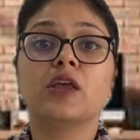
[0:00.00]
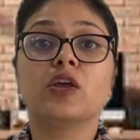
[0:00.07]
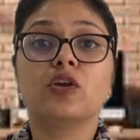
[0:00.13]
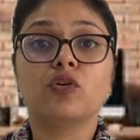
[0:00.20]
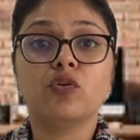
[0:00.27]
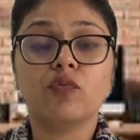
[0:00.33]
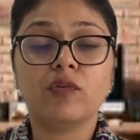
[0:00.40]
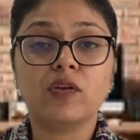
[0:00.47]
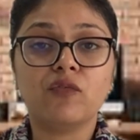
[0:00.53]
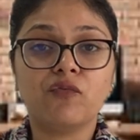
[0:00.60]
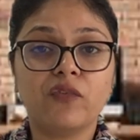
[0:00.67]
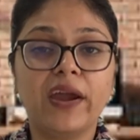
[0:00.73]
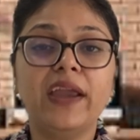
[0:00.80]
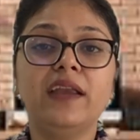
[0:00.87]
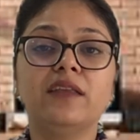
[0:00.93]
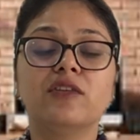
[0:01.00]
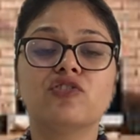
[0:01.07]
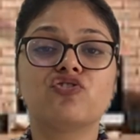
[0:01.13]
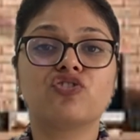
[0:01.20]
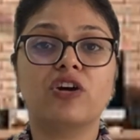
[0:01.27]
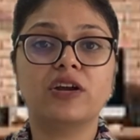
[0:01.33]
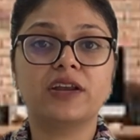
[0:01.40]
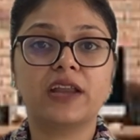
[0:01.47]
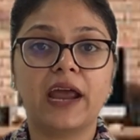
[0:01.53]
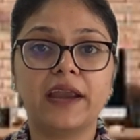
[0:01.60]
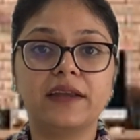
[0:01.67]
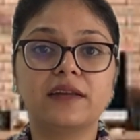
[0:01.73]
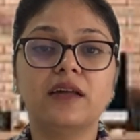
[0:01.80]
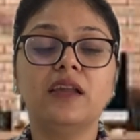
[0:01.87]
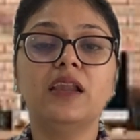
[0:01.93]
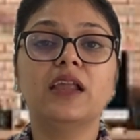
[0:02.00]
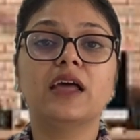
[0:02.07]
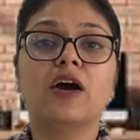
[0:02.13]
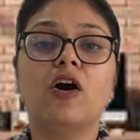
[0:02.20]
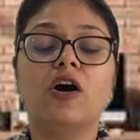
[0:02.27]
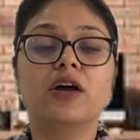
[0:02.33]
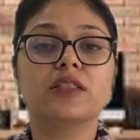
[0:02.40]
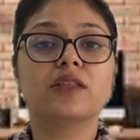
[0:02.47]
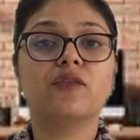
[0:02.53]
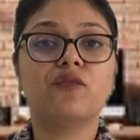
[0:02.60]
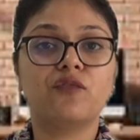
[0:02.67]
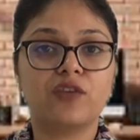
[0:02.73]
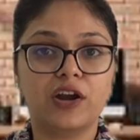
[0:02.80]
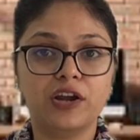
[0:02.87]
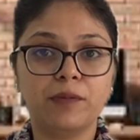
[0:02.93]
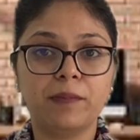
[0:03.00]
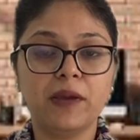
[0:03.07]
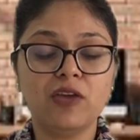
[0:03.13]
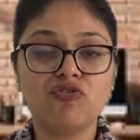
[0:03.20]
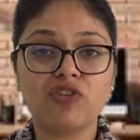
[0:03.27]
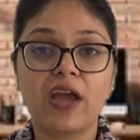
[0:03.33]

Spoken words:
You will find the short title on the front page,